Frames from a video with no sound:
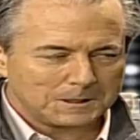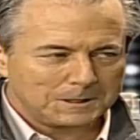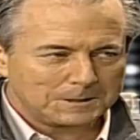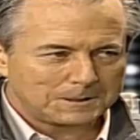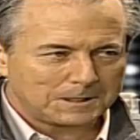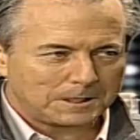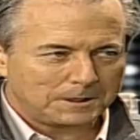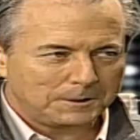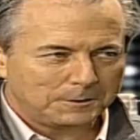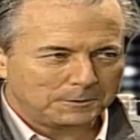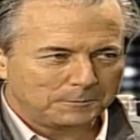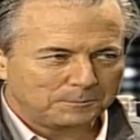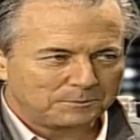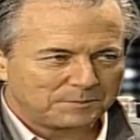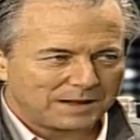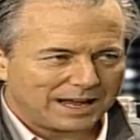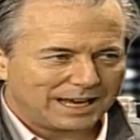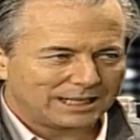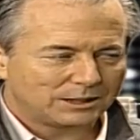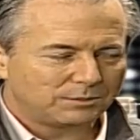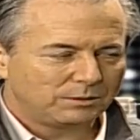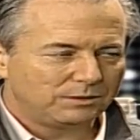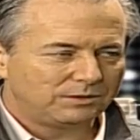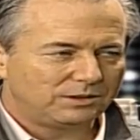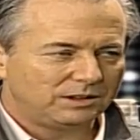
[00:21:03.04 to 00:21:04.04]
Yes, I do.
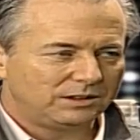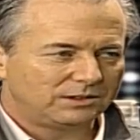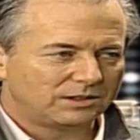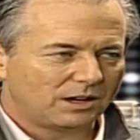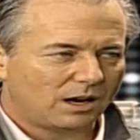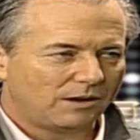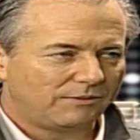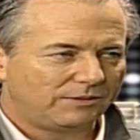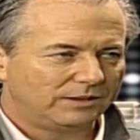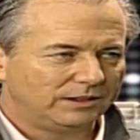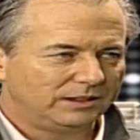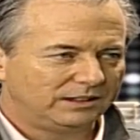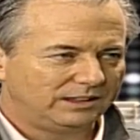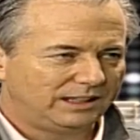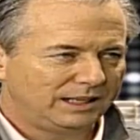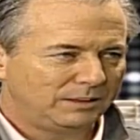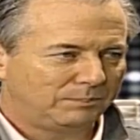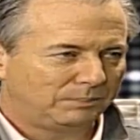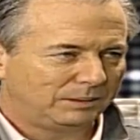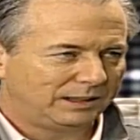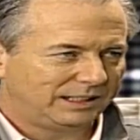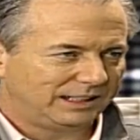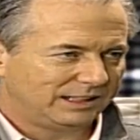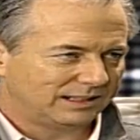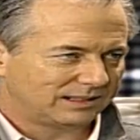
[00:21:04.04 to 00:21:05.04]
Ask me if she's often
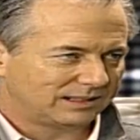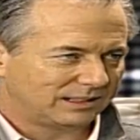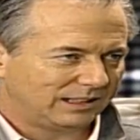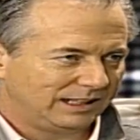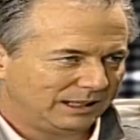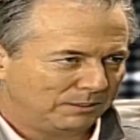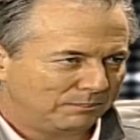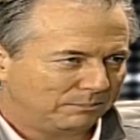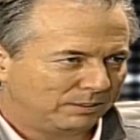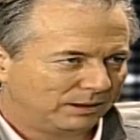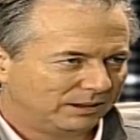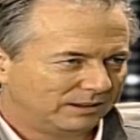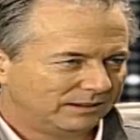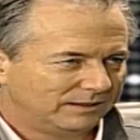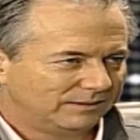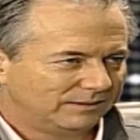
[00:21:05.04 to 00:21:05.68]
deeply asleep.